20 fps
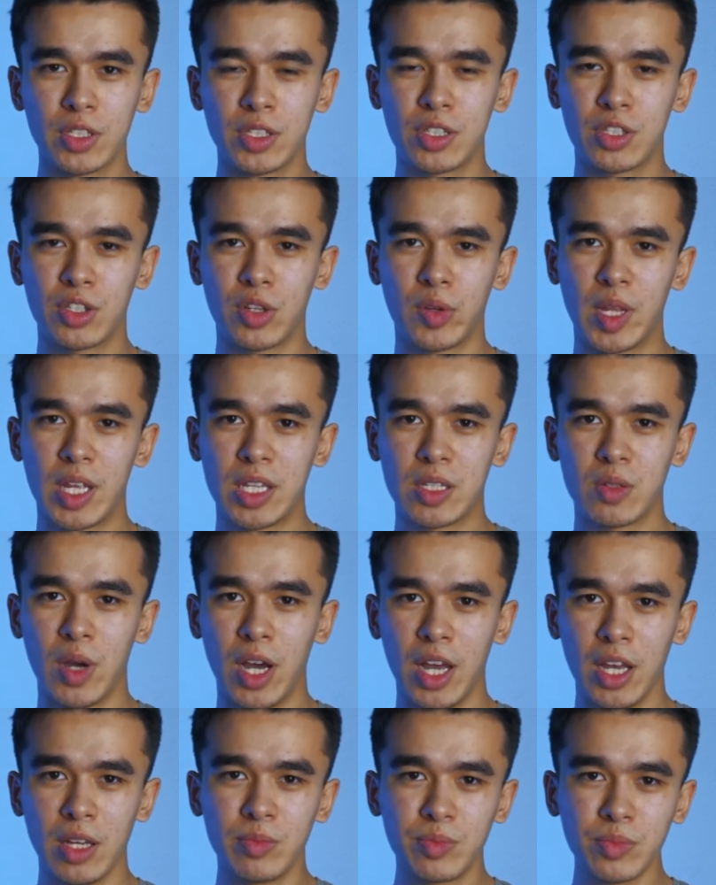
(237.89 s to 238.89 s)
So that's
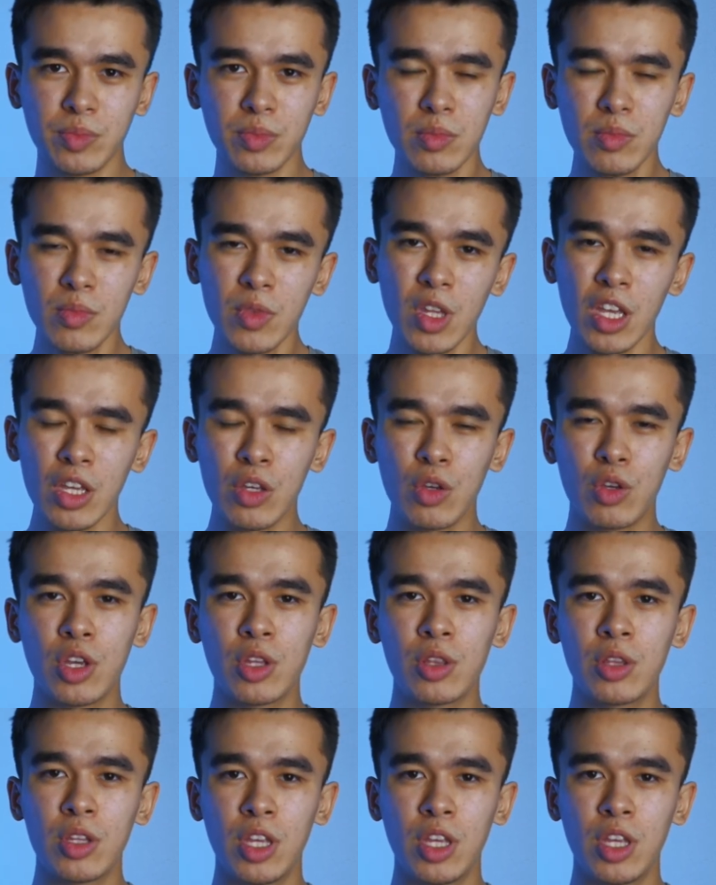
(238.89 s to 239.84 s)
why you can